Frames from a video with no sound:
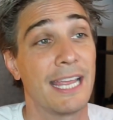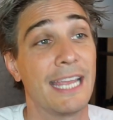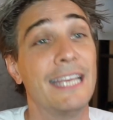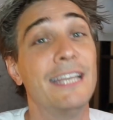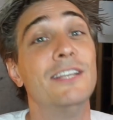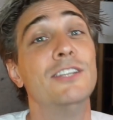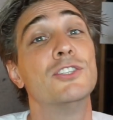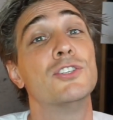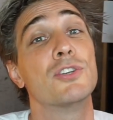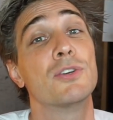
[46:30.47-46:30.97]

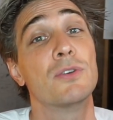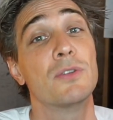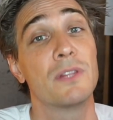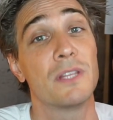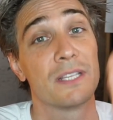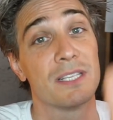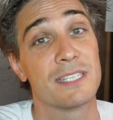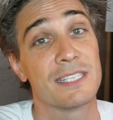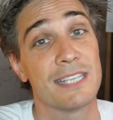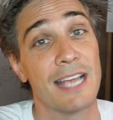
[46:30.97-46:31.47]
into
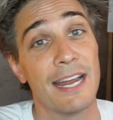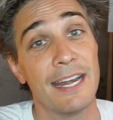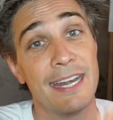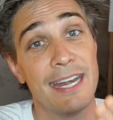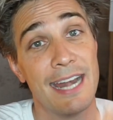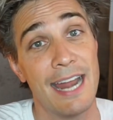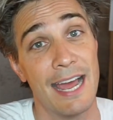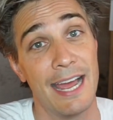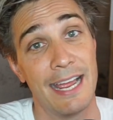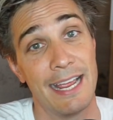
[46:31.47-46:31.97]
the
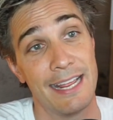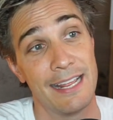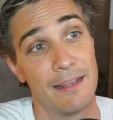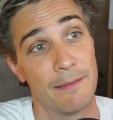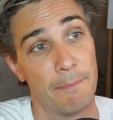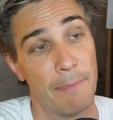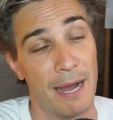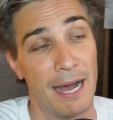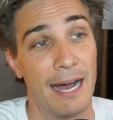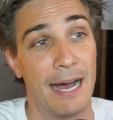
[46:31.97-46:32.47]
sundae
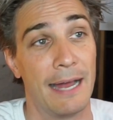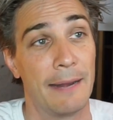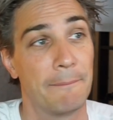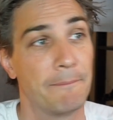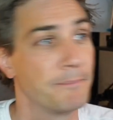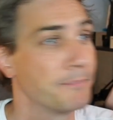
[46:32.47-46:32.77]
part,